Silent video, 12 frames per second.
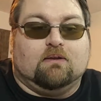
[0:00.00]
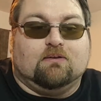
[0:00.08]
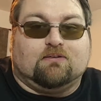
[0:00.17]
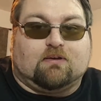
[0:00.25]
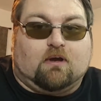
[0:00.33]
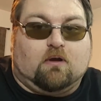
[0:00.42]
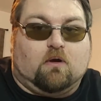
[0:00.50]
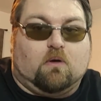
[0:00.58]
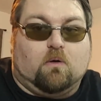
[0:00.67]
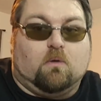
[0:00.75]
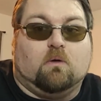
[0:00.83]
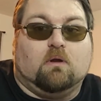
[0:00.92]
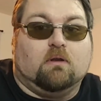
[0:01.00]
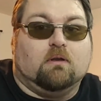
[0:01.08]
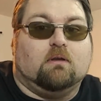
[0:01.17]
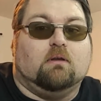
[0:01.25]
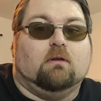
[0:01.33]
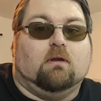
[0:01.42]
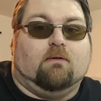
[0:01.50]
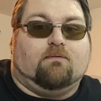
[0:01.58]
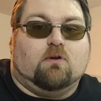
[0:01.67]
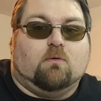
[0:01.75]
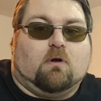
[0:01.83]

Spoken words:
So if you